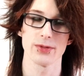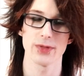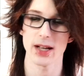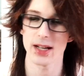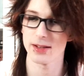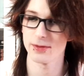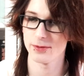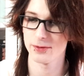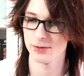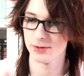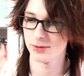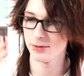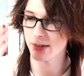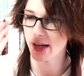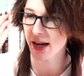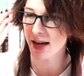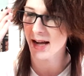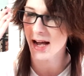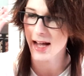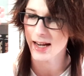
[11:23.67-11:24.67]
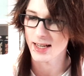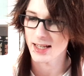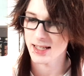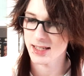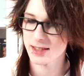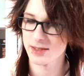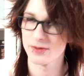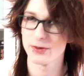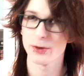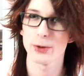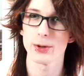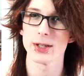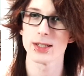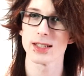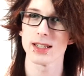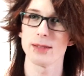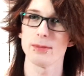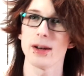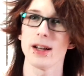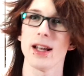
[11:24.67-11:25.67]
That I had his voice in my